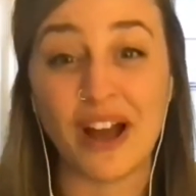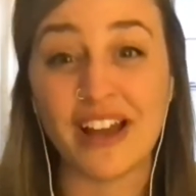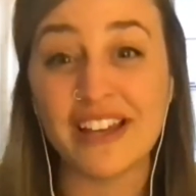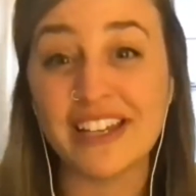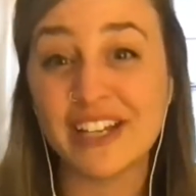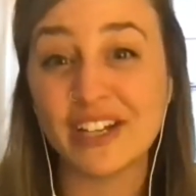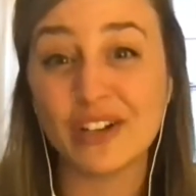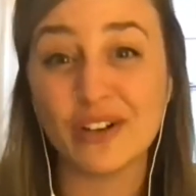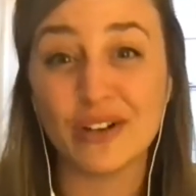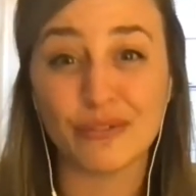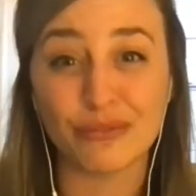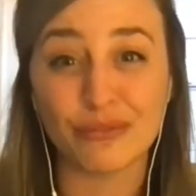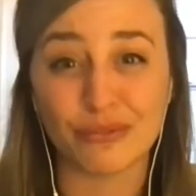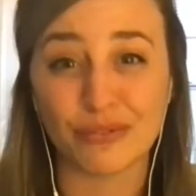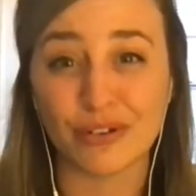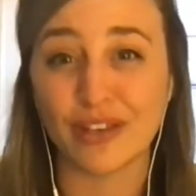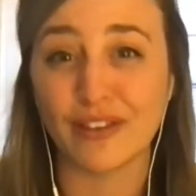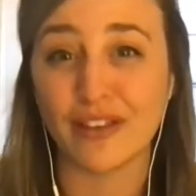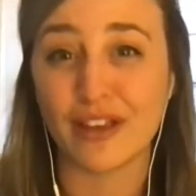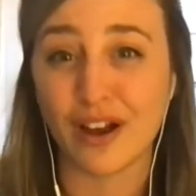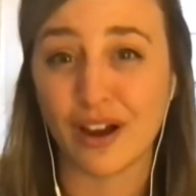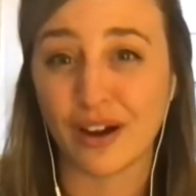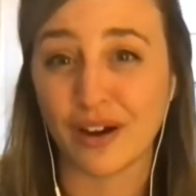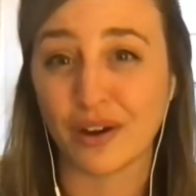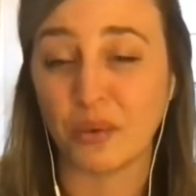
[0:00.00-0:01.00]
a year of
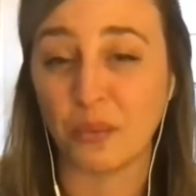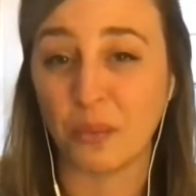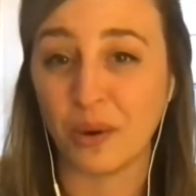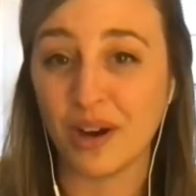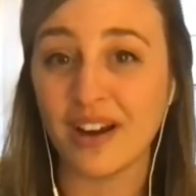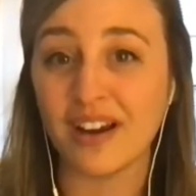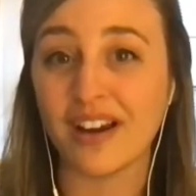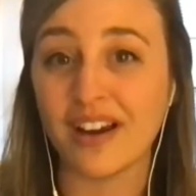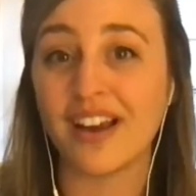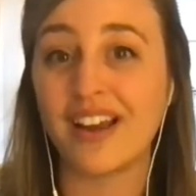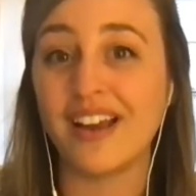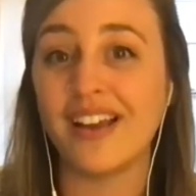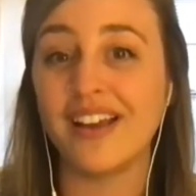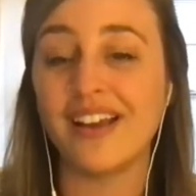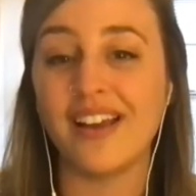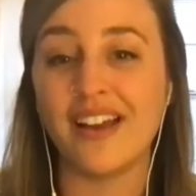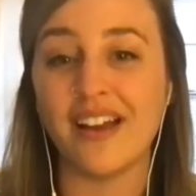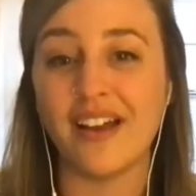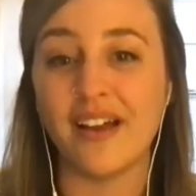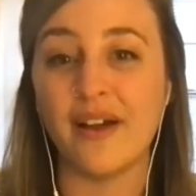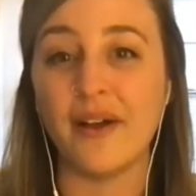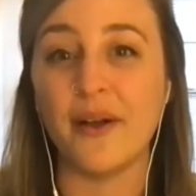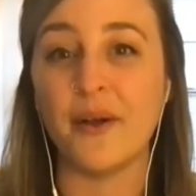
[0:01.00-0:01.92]
really hard work um,